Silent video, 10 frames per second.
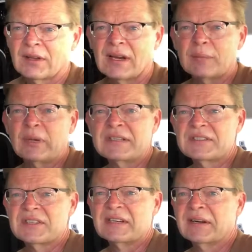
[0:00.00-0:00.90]
cut
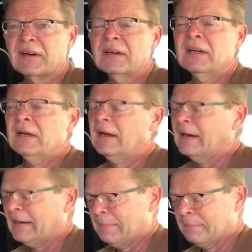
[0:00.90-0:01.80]
pieces in here,
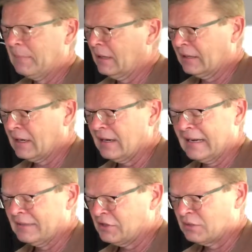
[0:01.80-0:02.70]
cutting
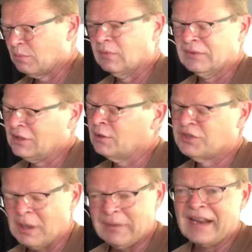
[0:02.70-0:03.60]
it, just
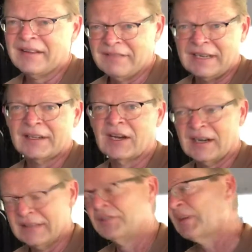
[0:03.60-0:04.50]
jumping out of the van to cut
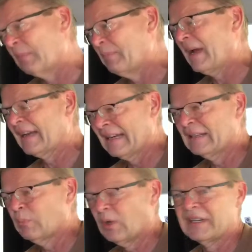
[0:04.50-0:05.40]
it and jumping back in
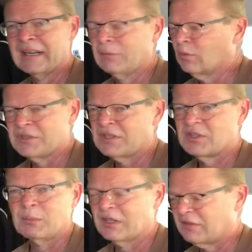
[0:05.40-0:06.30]
to put it in was just
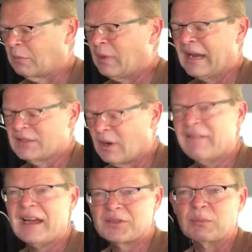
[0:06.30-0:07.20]
too much of a pain. So
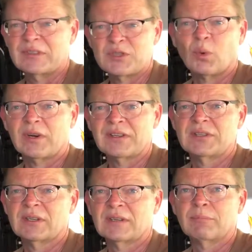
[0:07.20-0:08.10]
I've actually resorted
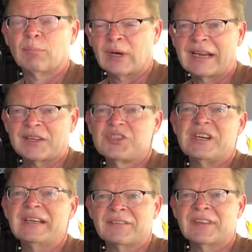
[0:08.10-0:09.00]
to bringing a
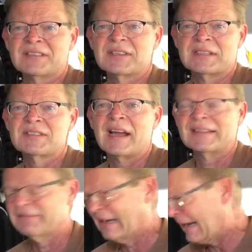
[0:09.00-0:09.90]
sheet of this inside
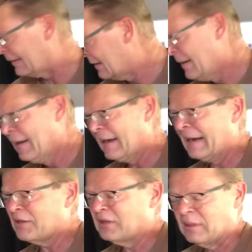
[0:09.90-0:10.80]
the van, and
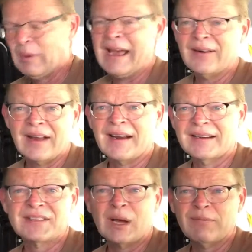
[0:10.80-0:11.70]
actually the pattern on it
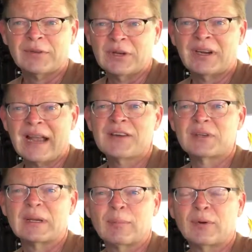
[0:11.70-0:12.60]
is helpful. You can
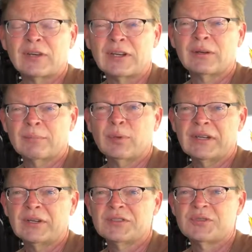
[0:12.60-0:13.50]
actually get a
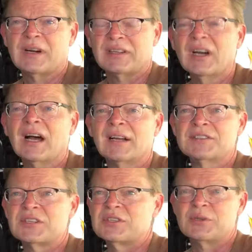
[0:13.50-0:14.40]
pretty good straight cut
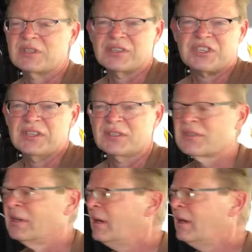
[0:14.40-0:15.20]
just using the shears.